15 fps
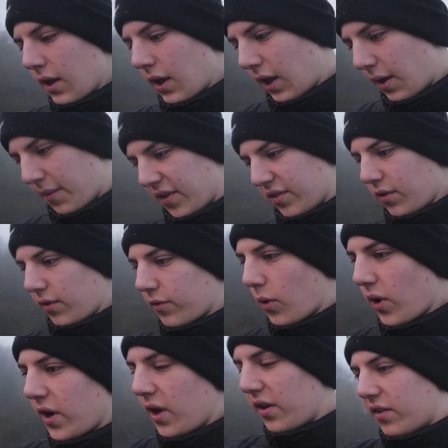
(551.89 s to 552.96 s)
Um, it's sort of
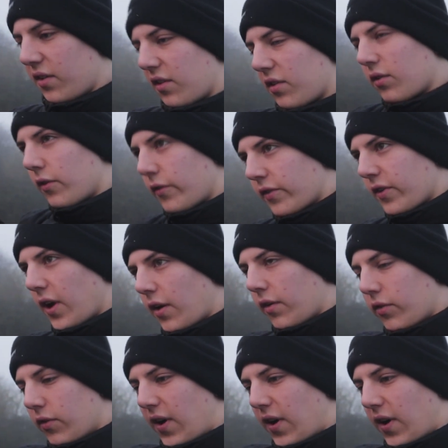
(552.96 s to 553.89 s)
quite nice. It just sort of curves